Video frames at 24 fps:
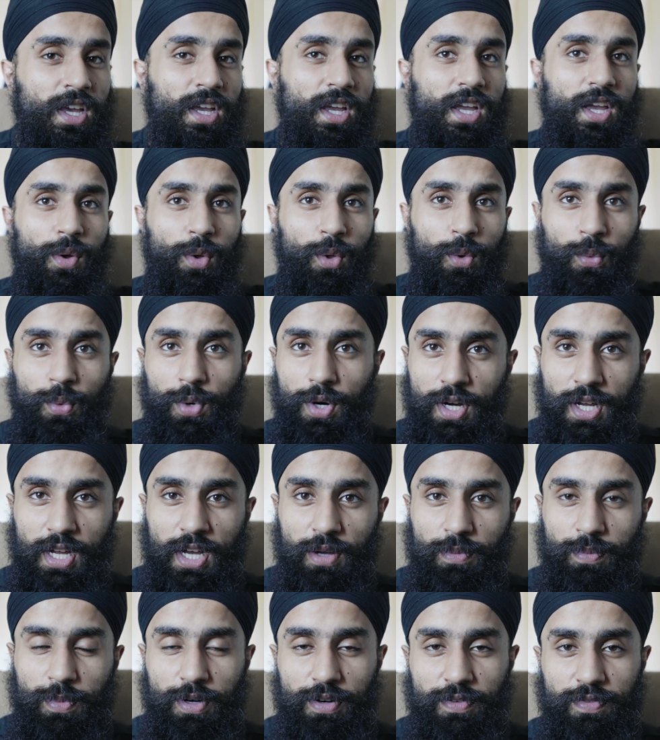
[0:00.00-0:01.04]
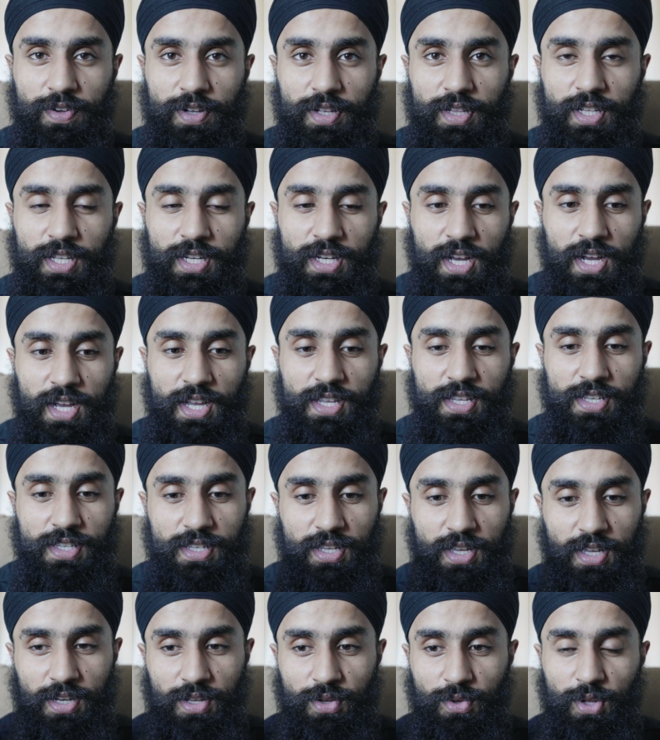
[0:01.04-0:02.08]
it will work out perfectly nice
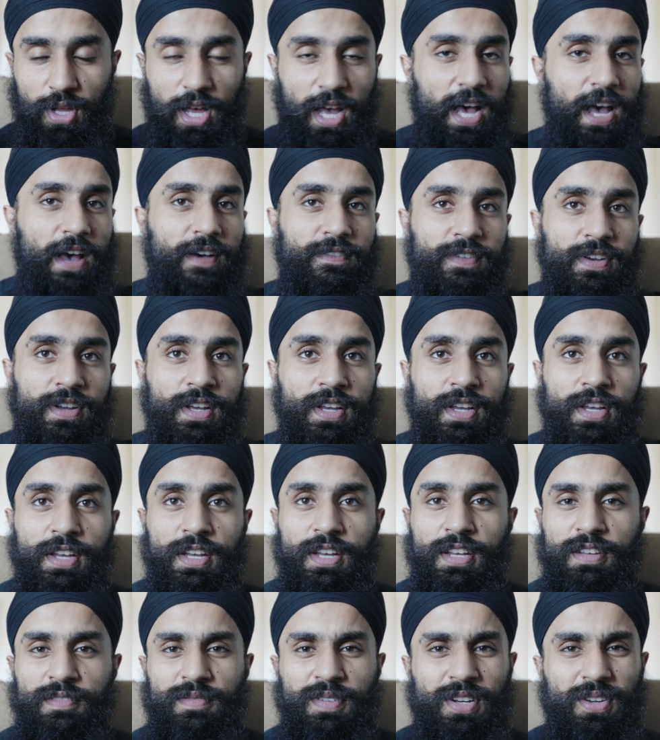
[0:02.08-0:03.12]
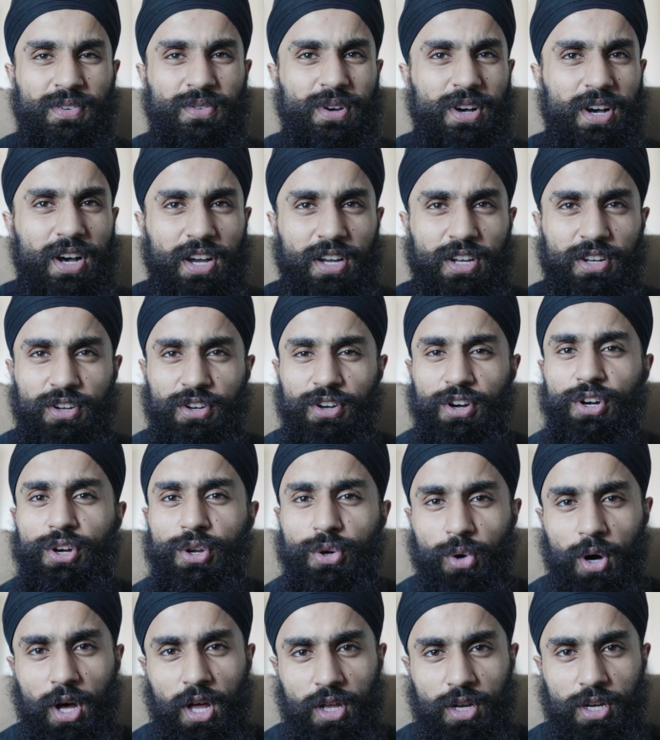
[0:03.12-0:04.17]
and you'll have a good
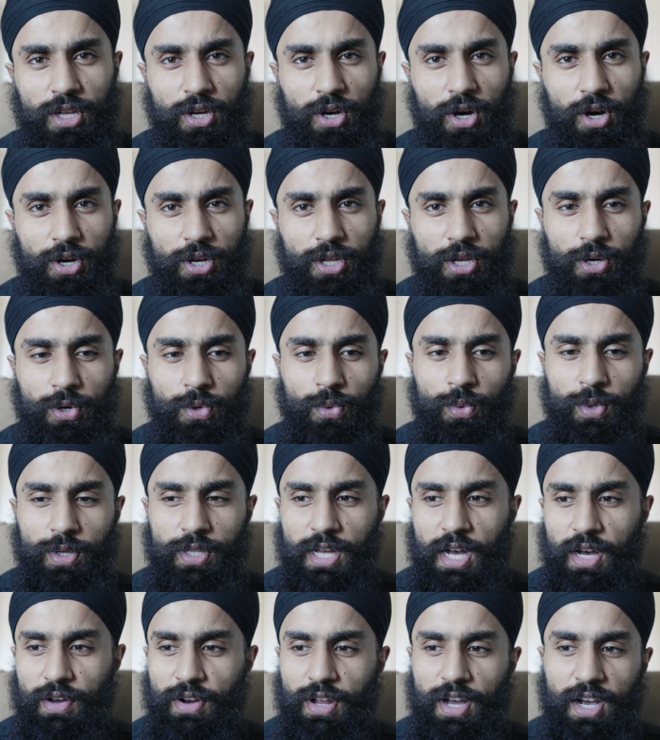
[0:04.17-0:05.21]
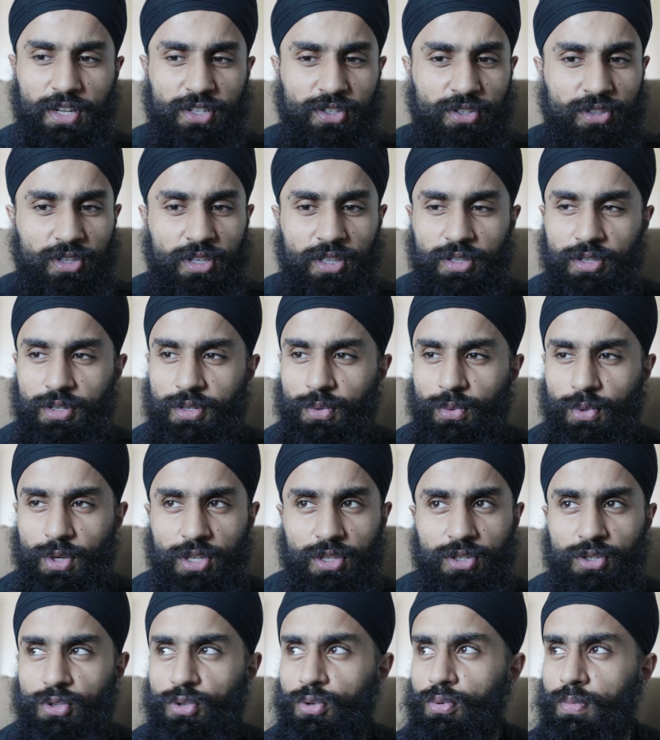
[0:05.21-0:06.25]
quality audio without actually
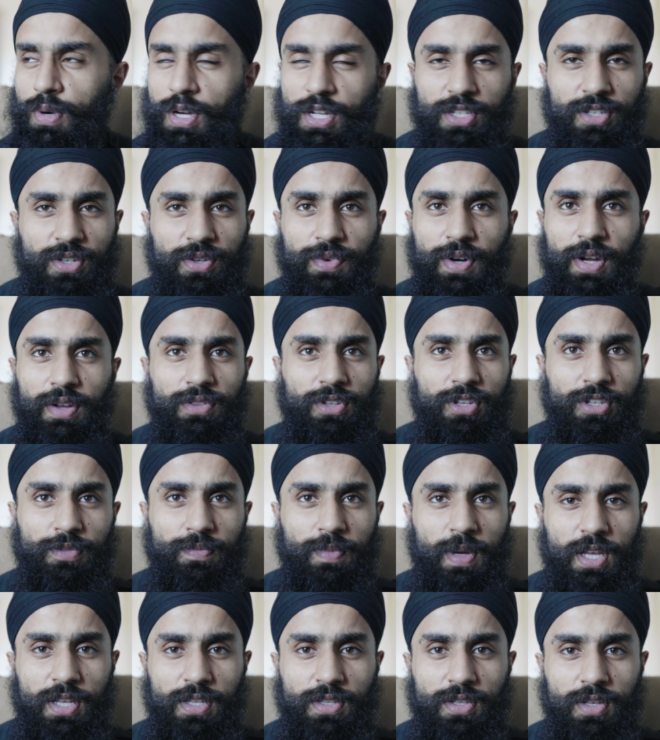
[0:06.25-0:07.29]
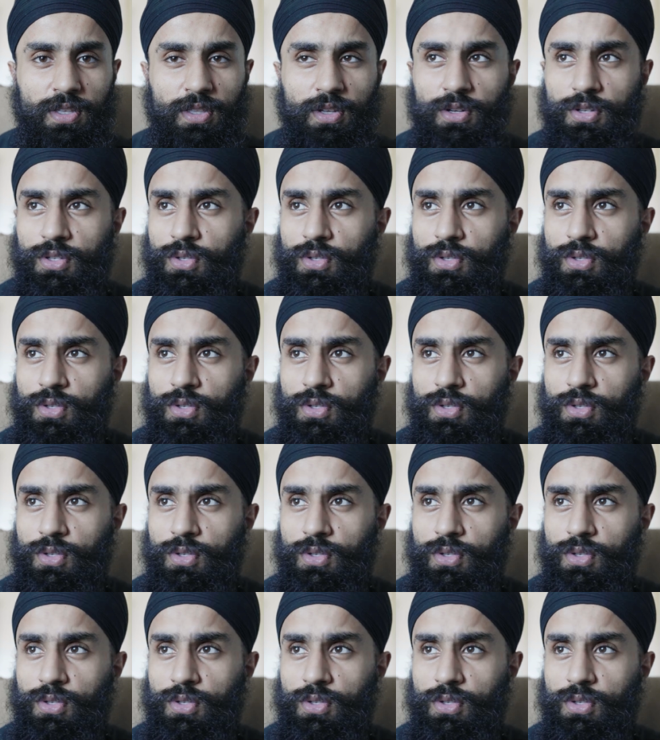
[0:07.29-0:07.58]
doing too much around the space either.